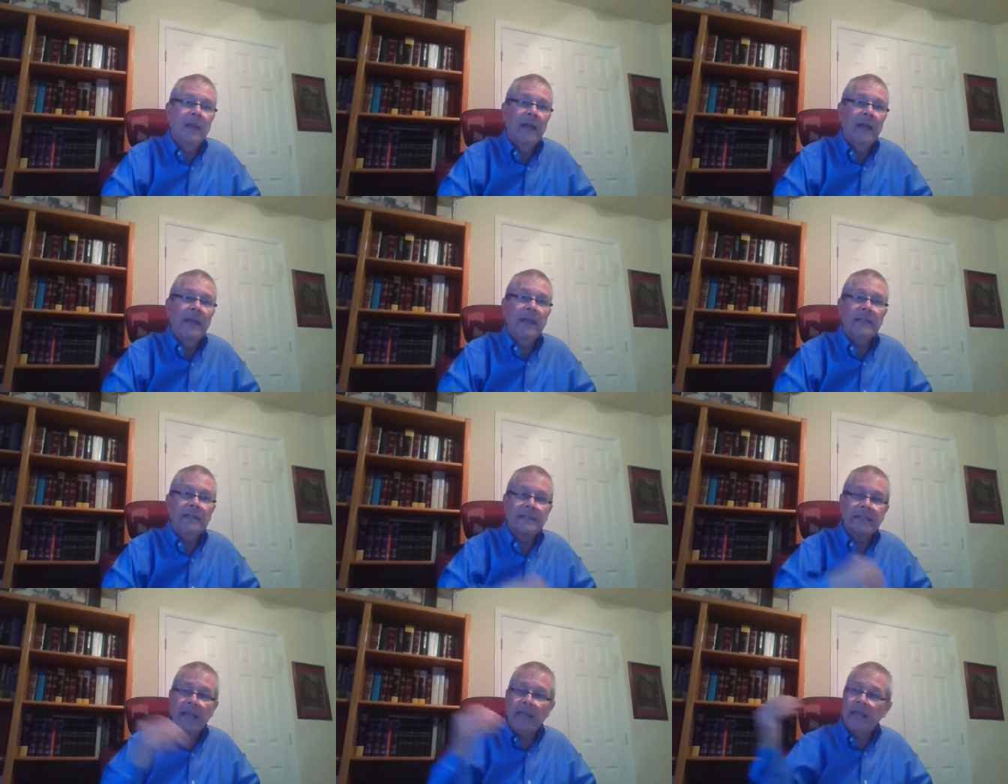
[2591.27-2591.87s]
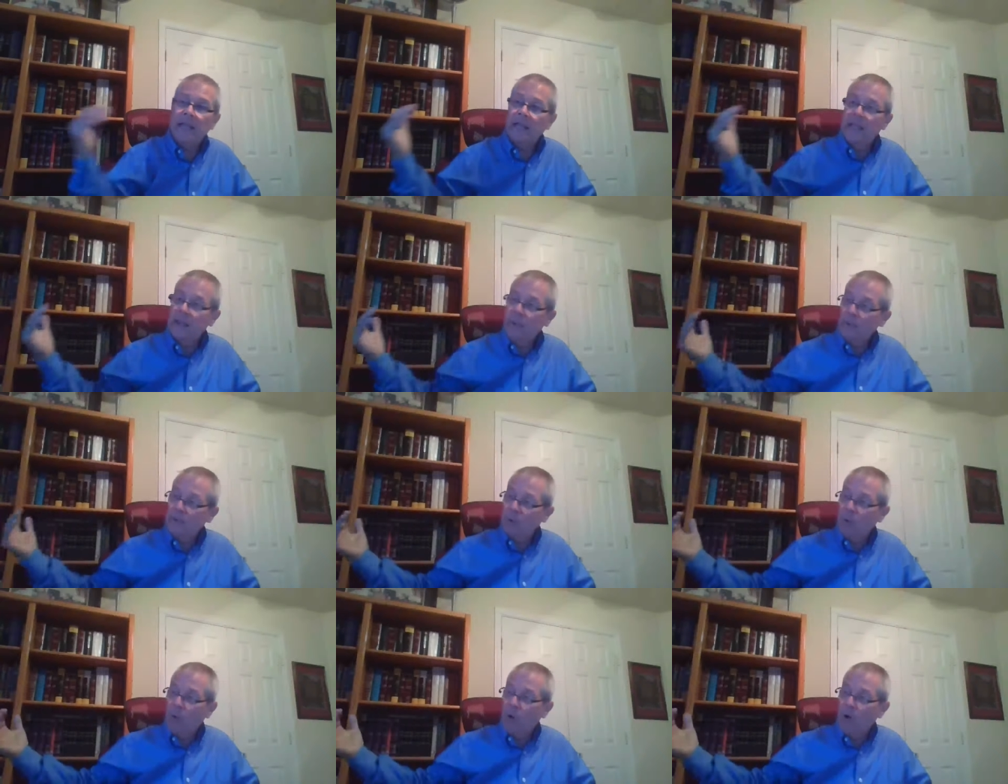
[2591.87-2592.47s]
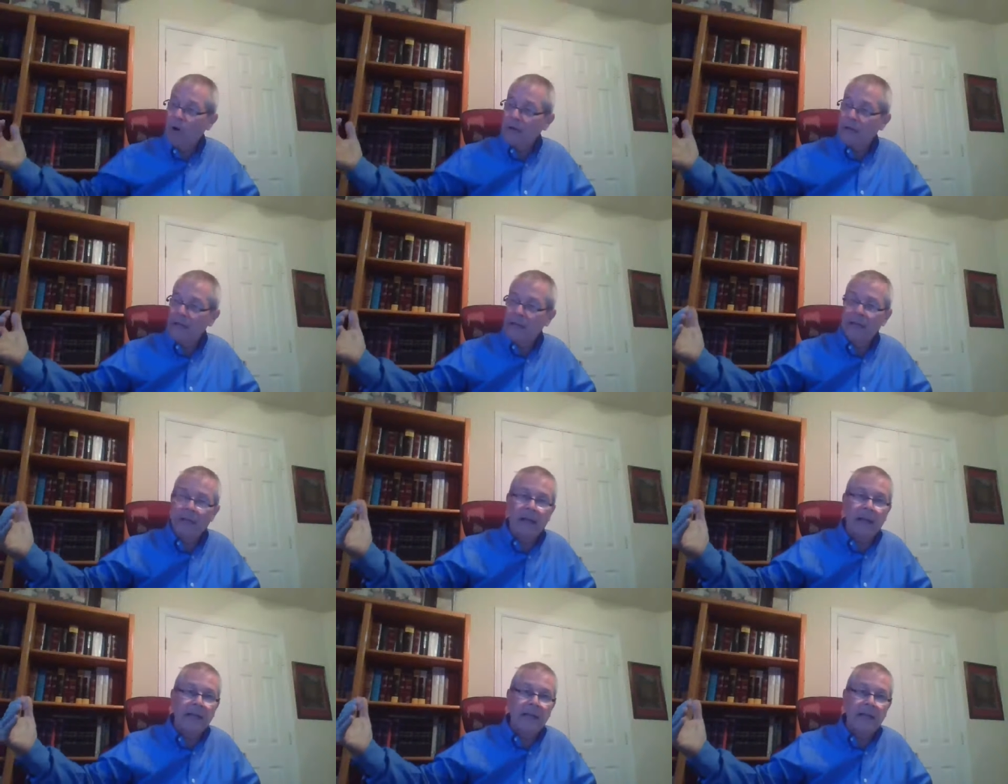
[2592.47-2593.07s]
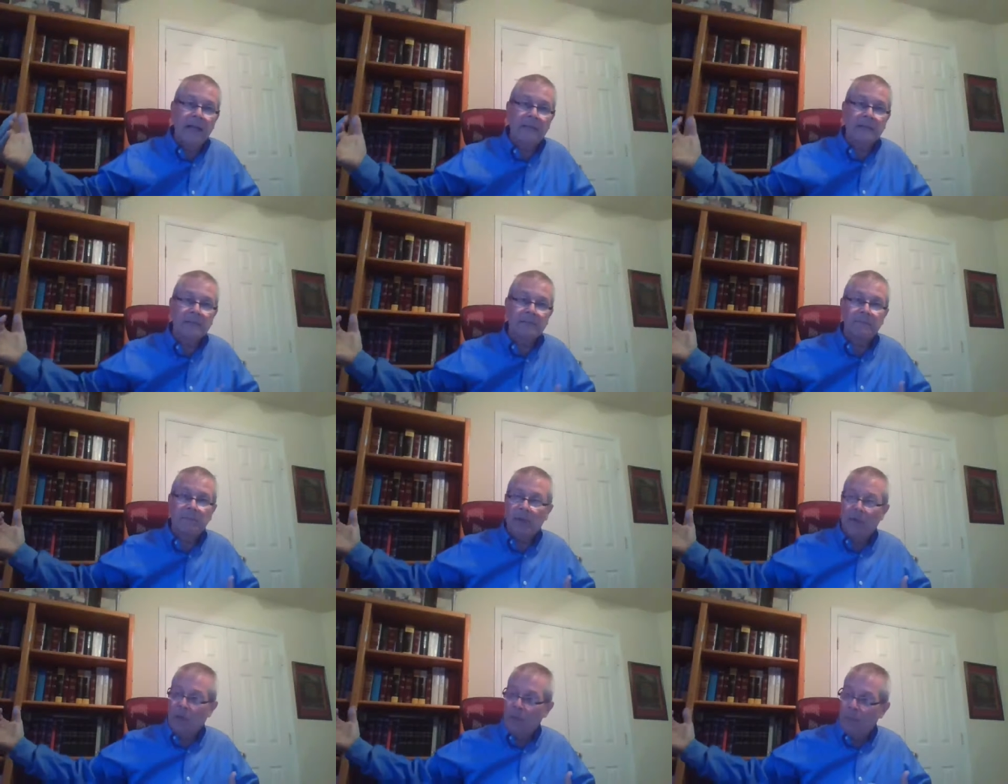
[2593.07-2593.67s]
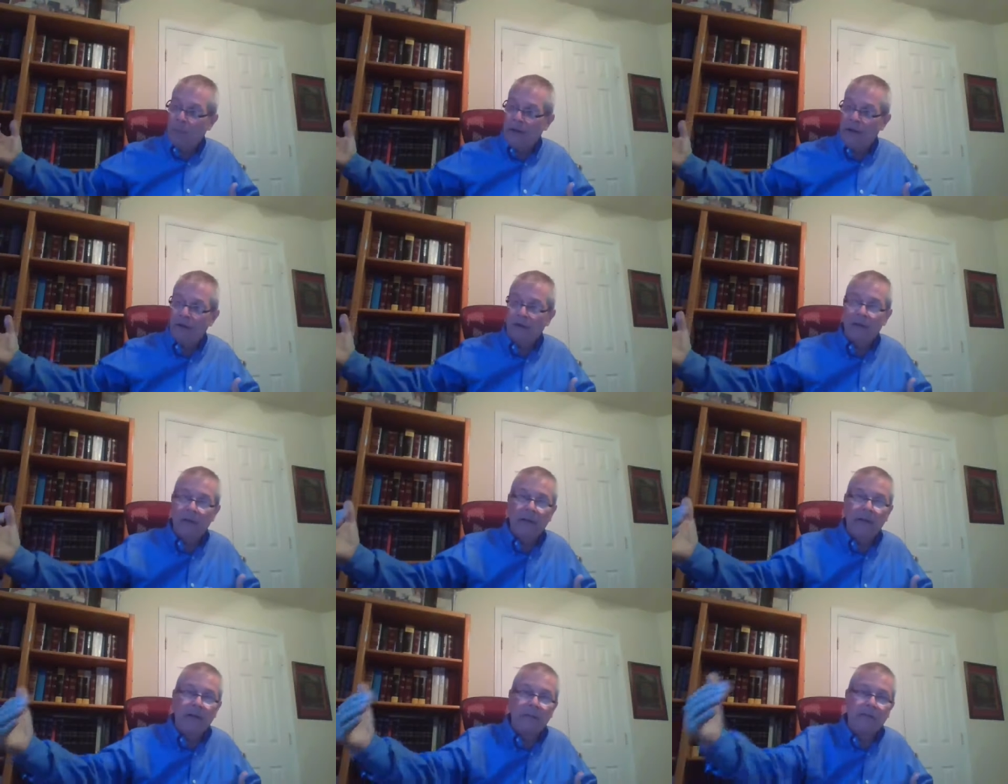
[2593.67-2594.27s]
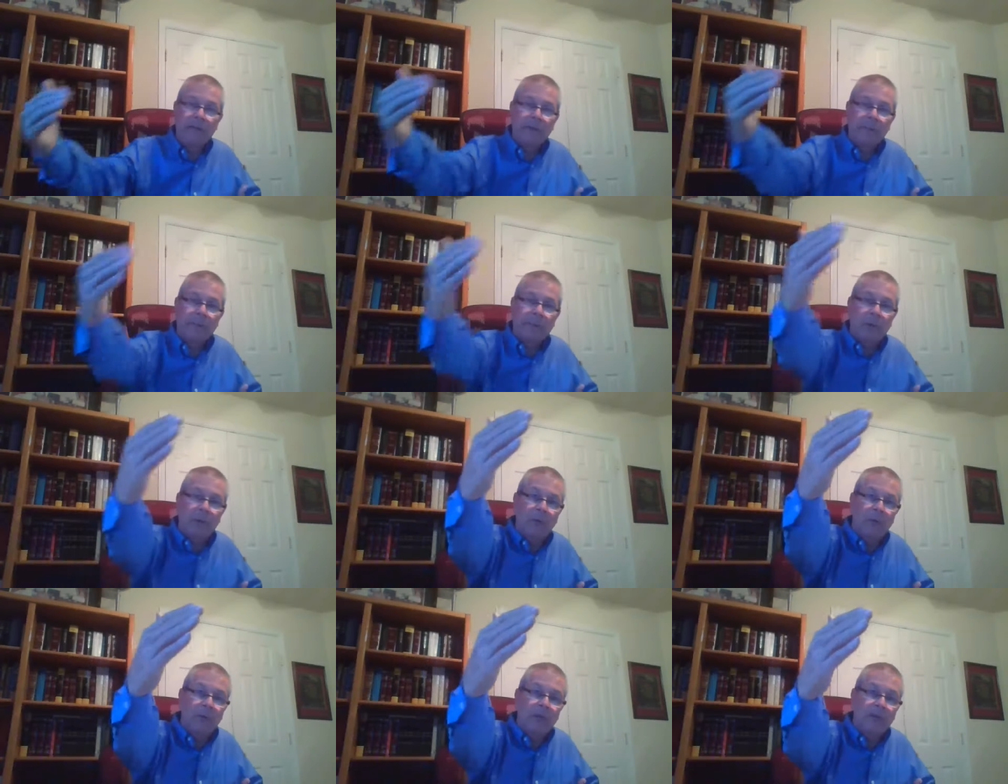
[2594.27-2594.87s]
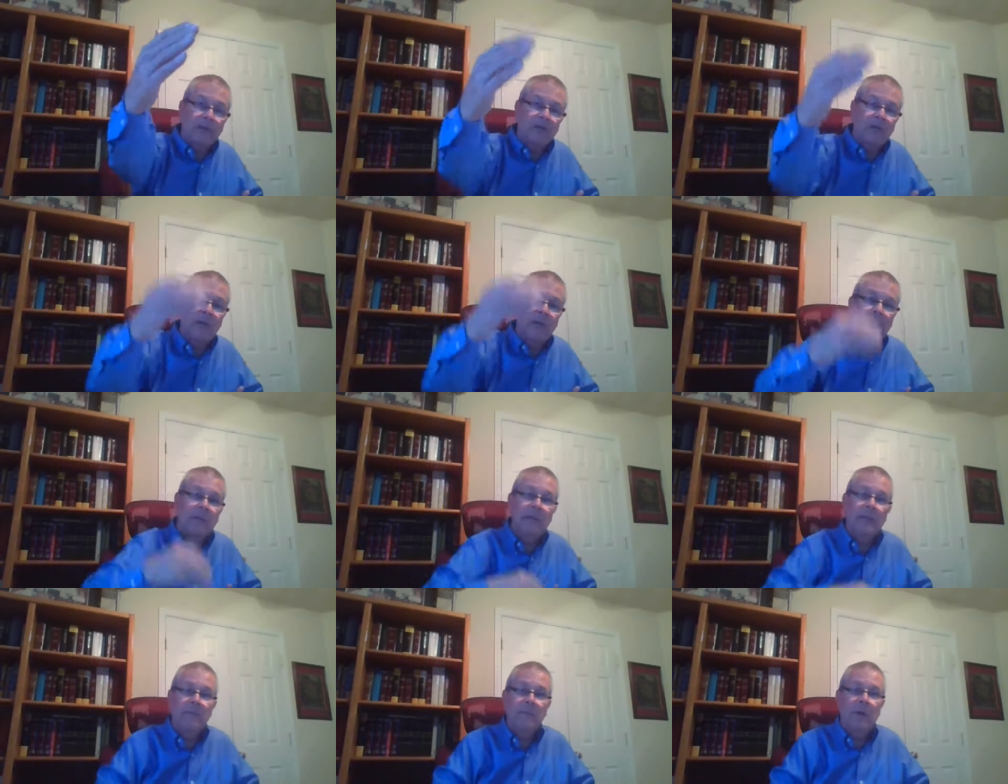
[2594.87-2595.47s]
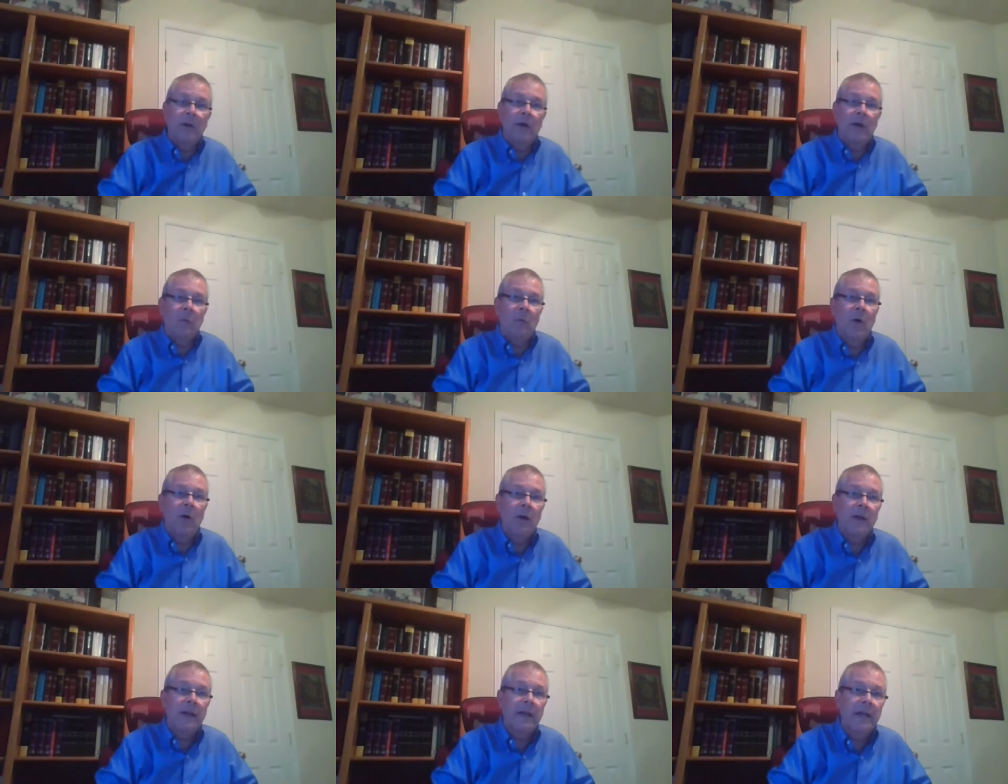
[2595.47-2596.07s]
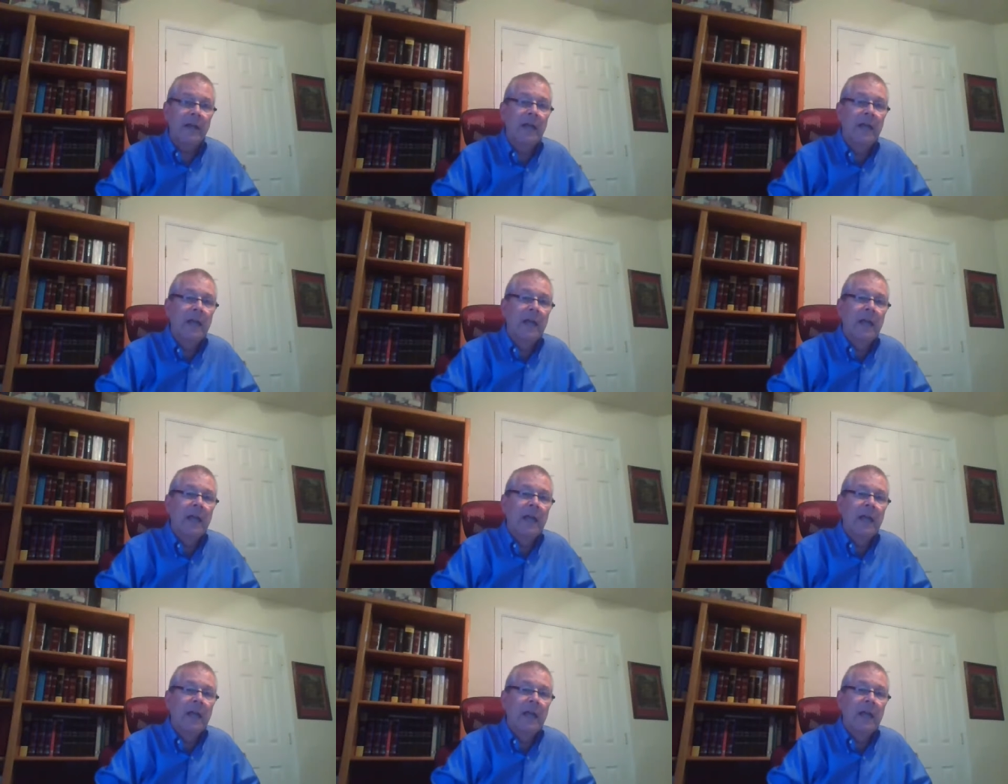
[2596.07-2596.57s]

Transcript: And it said he was walking, I guess, parallel to the boat, and is going to keep on walking.